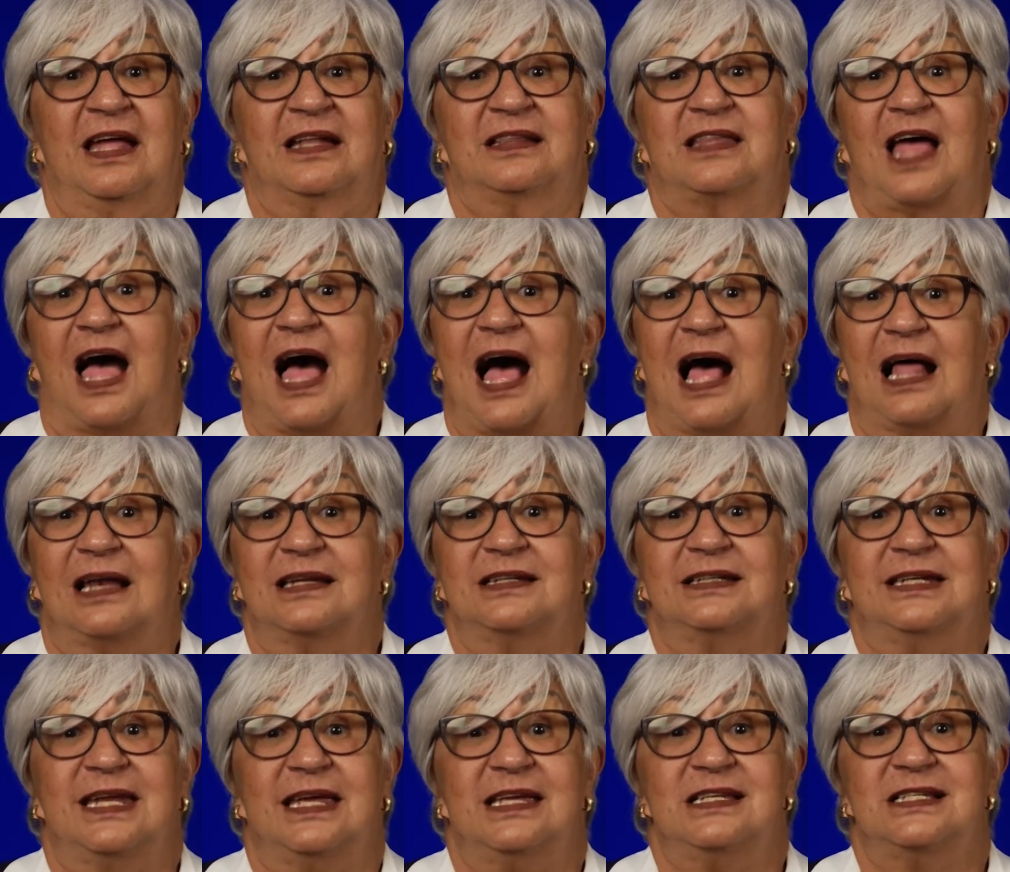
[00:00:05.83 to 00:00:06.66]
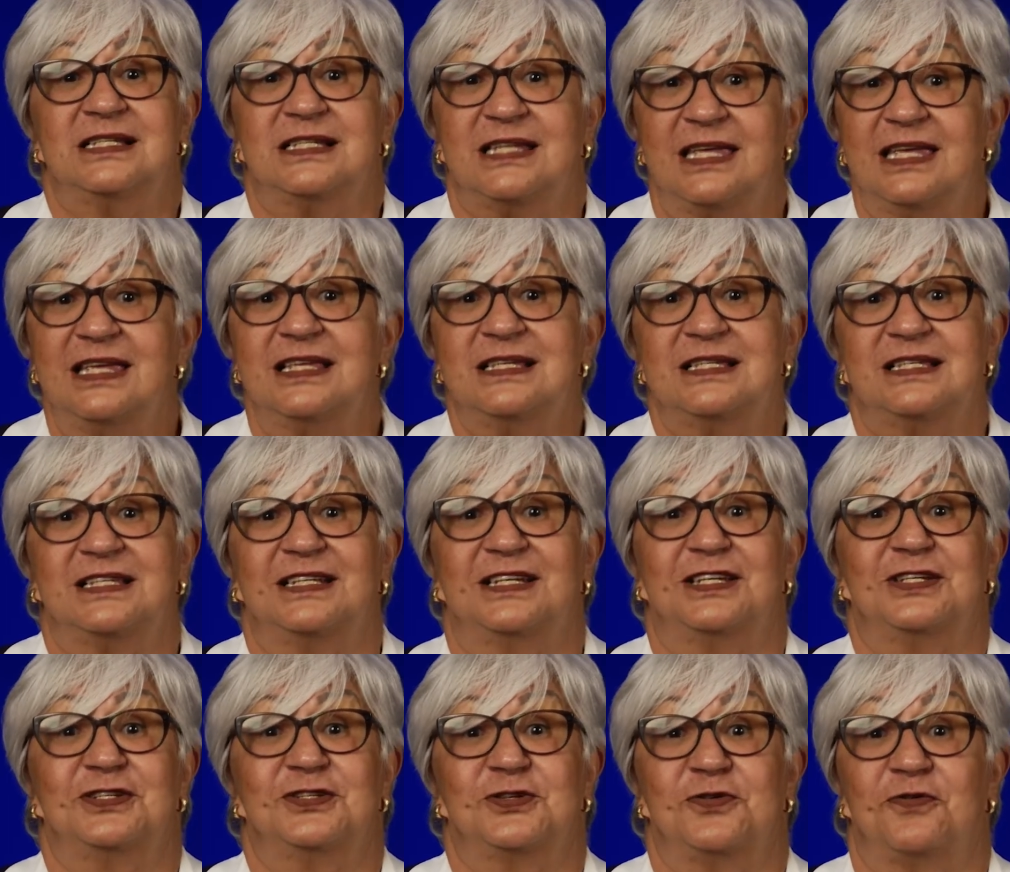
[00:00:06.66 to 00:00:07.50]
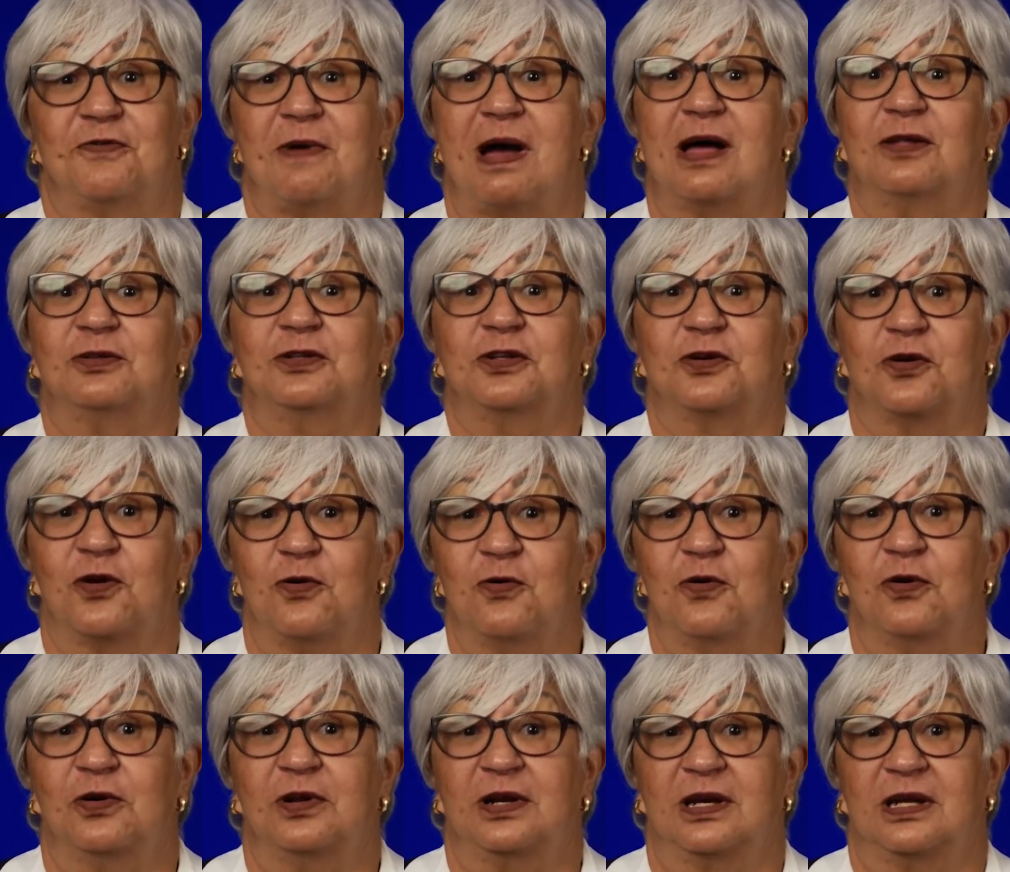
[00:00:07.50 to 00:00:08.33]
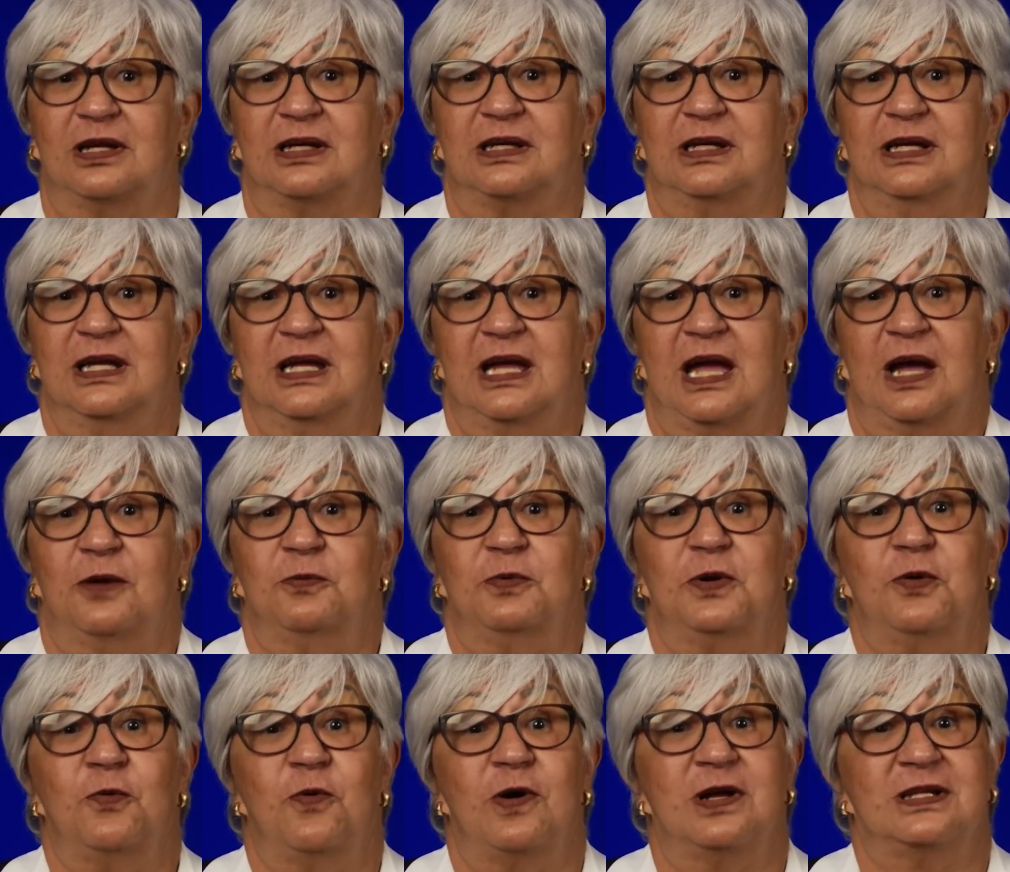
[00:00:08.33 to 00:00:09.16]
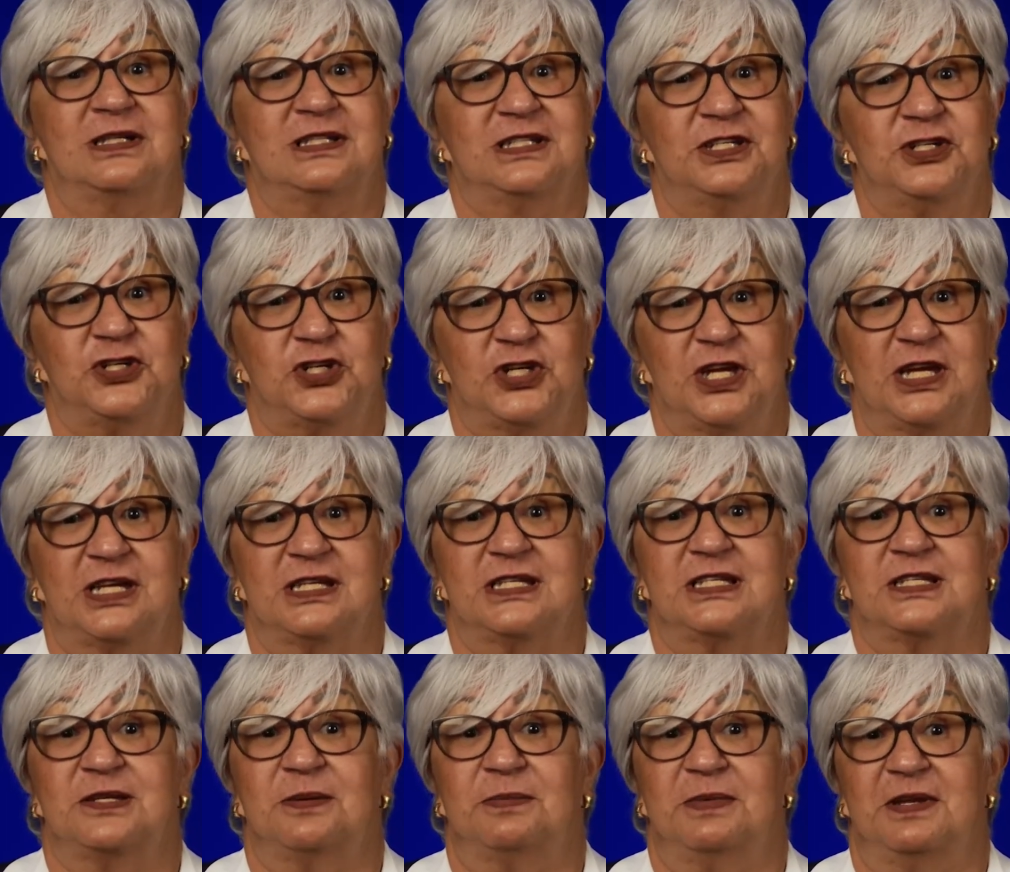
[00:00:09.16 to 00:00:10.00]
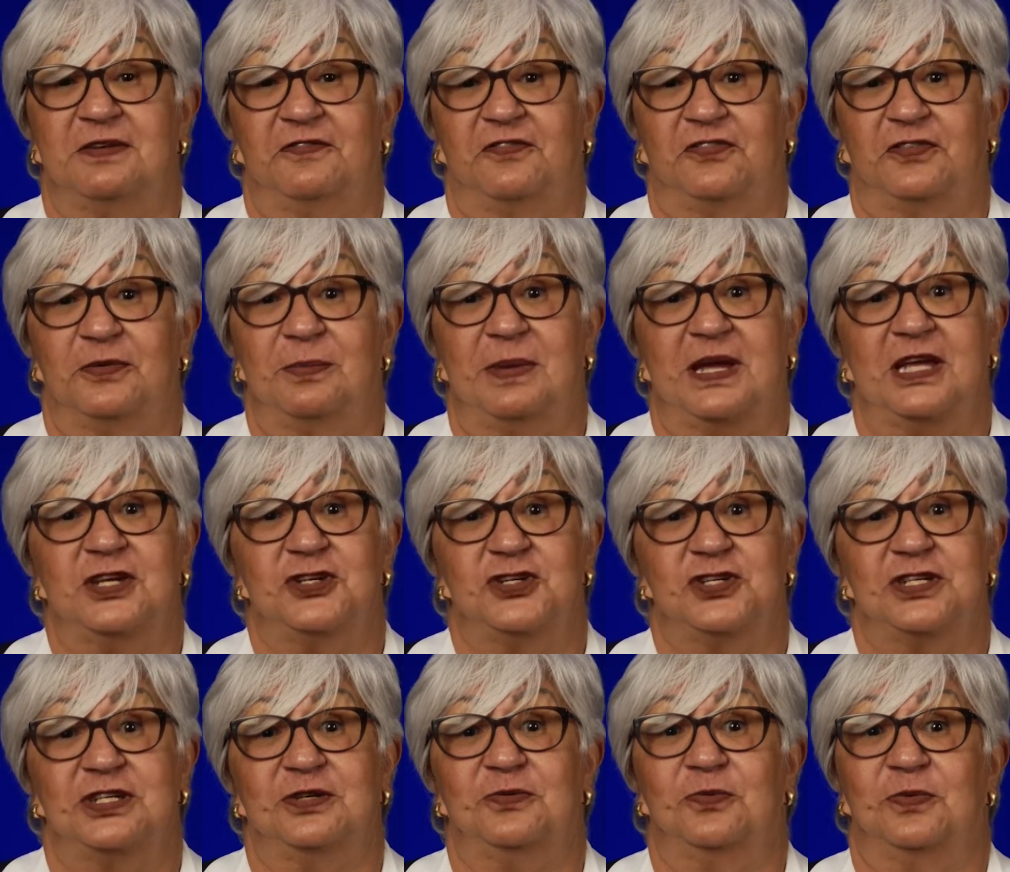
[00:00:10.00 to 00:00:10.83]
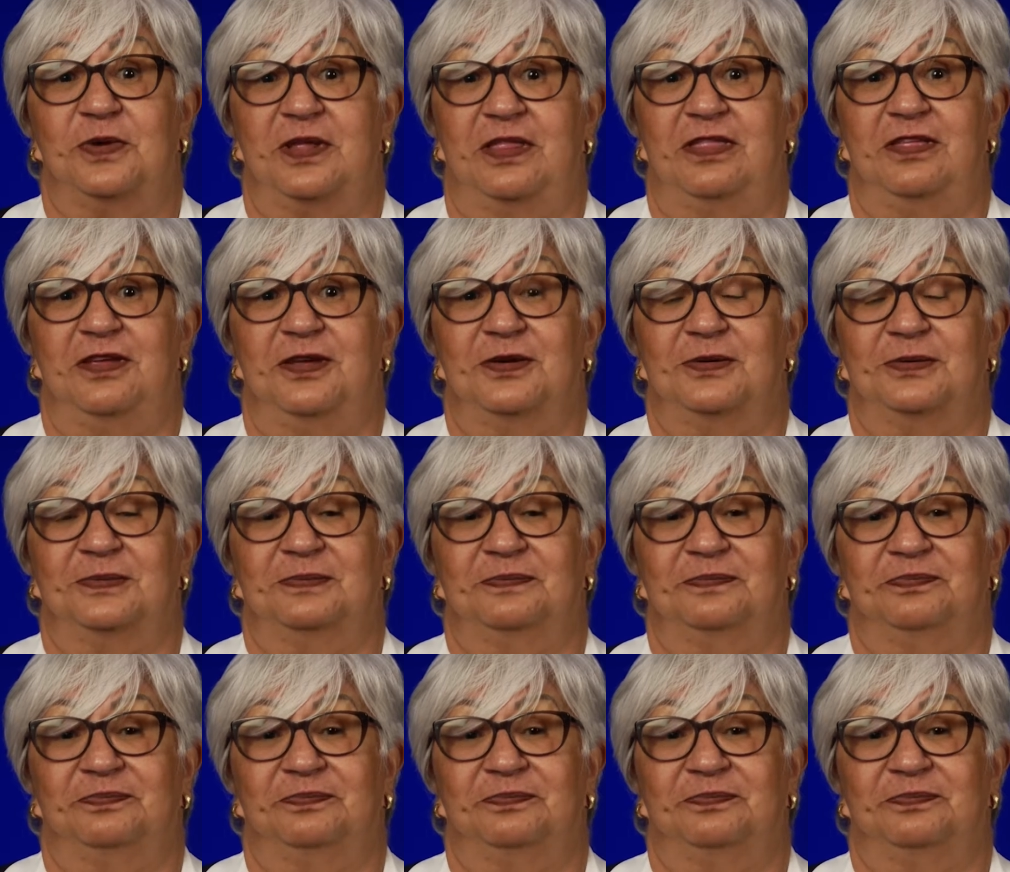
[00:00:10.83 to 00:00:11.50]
The holiday season is around the corner and we want to share some information with you.